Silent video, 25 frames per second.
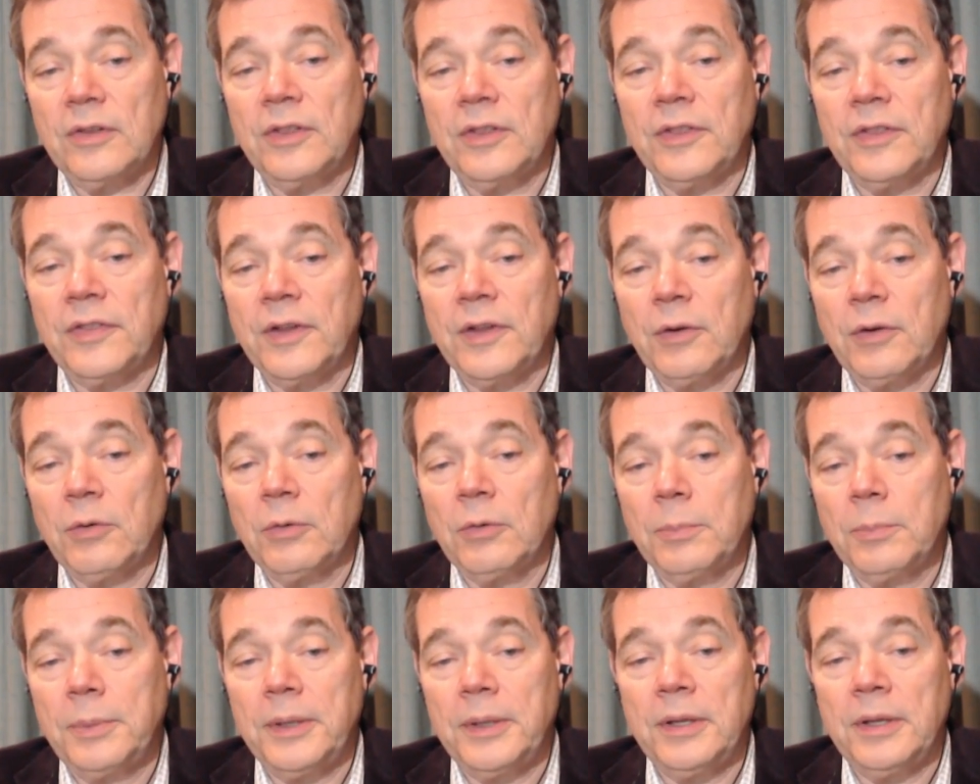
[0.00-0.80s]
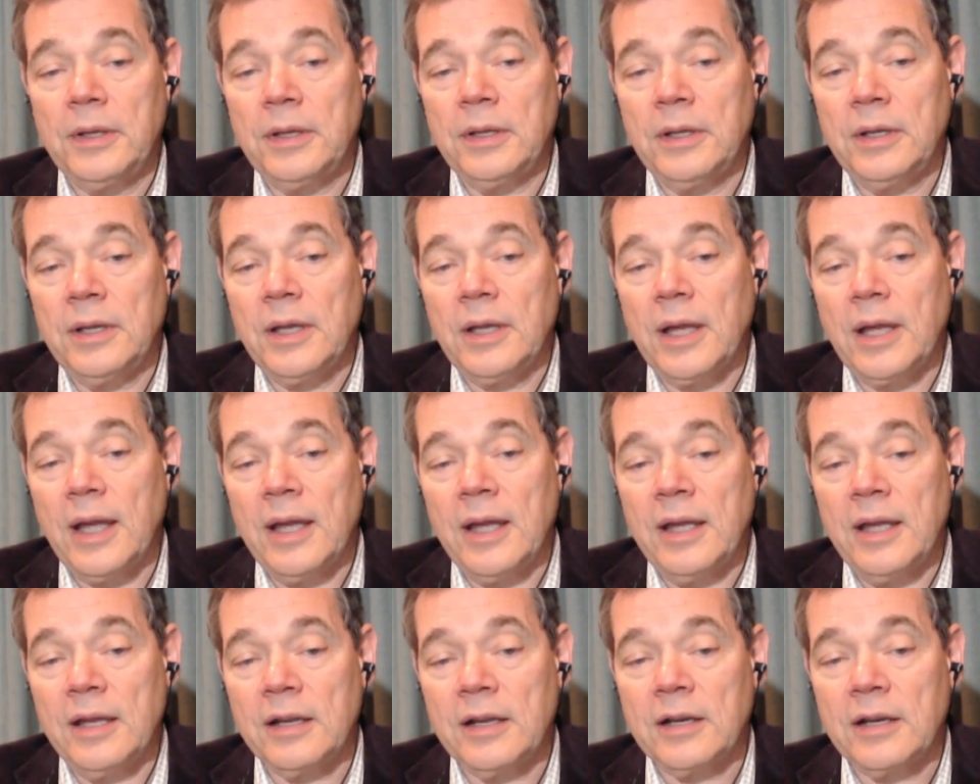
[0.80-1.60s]
that there will be
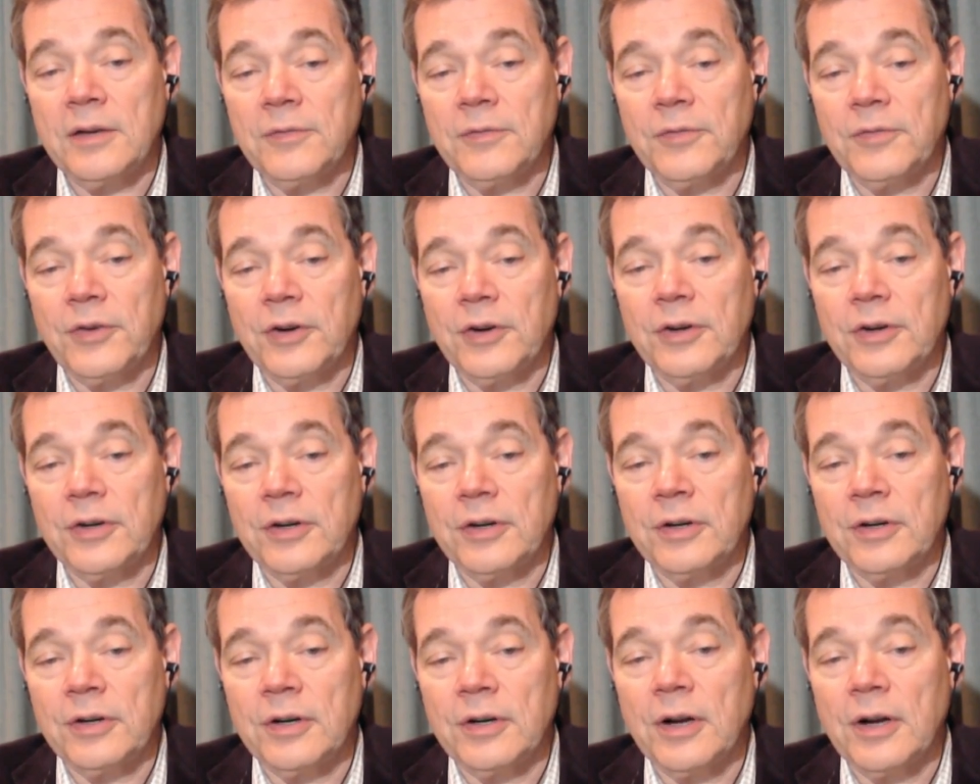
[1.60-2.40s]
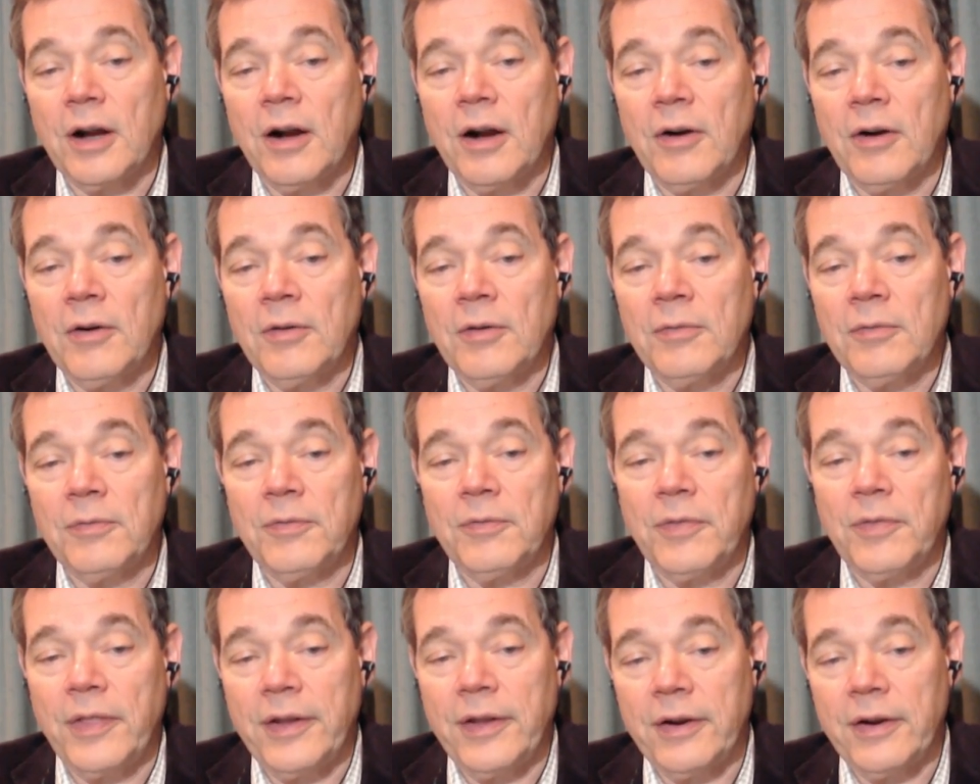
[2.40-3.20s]
a converter of
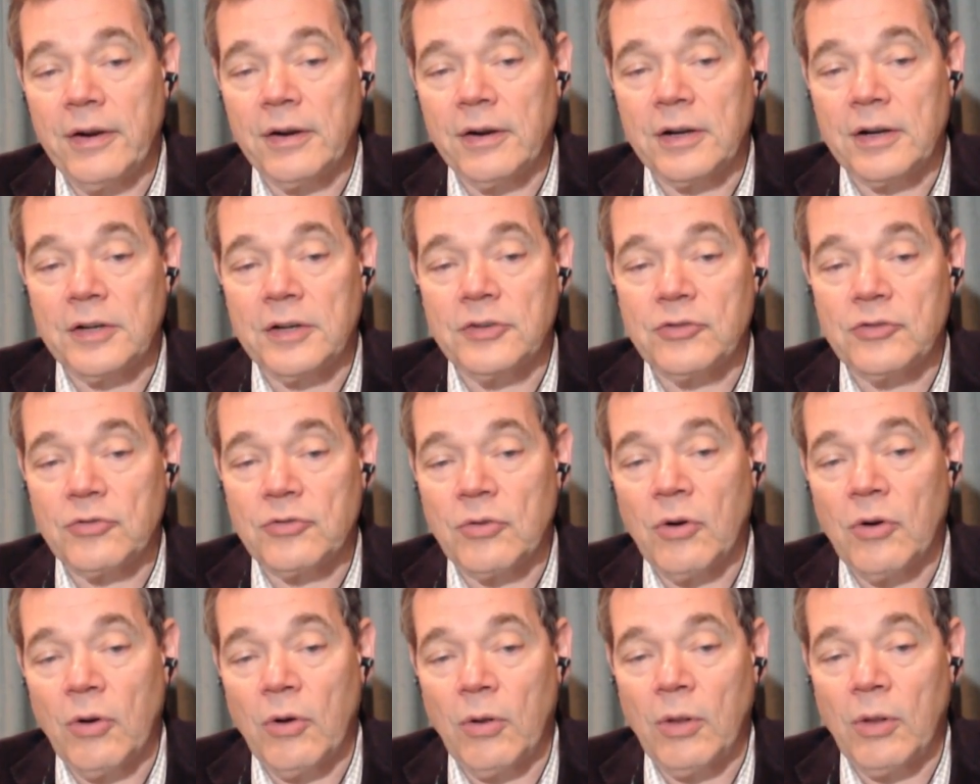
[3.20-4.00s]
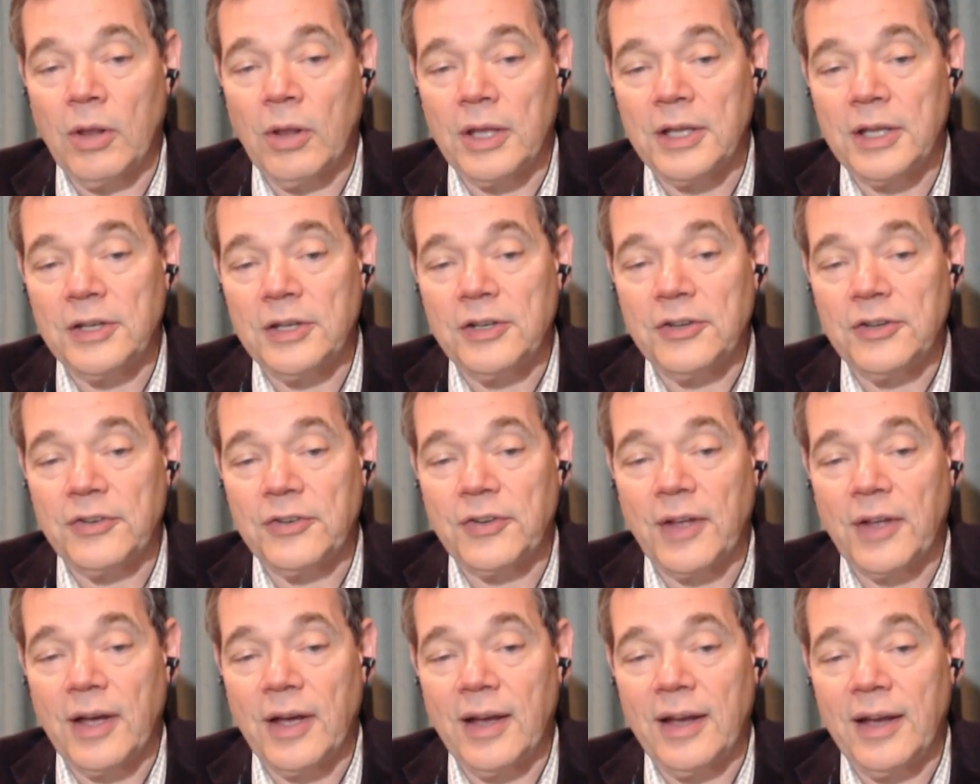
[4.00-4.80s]
their control and
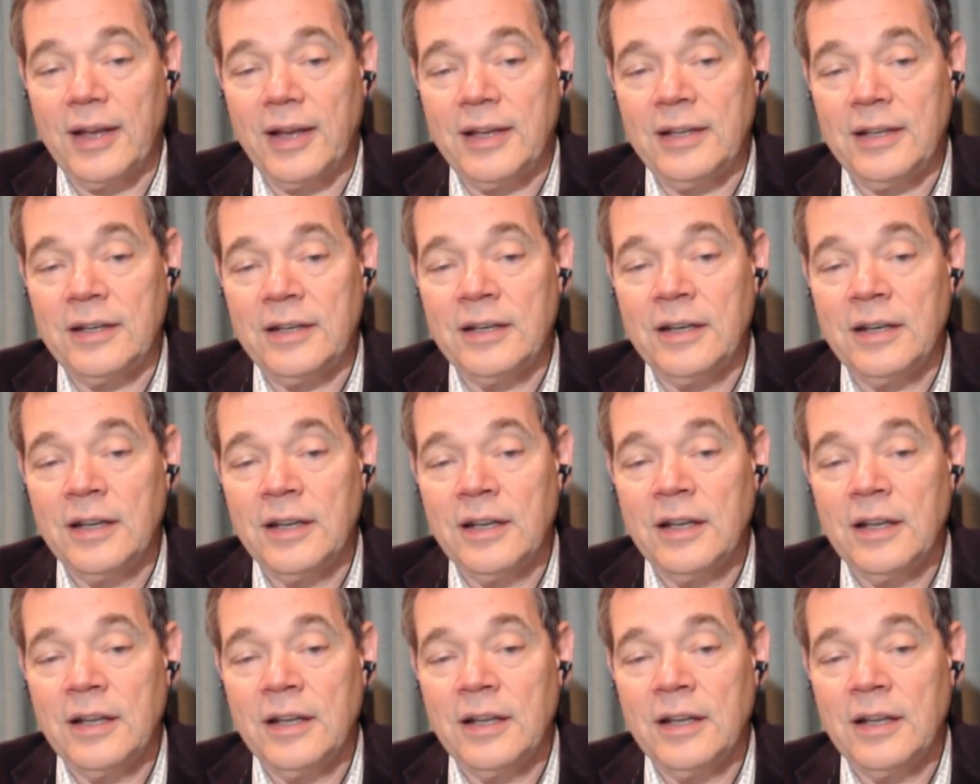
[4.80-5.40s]
design,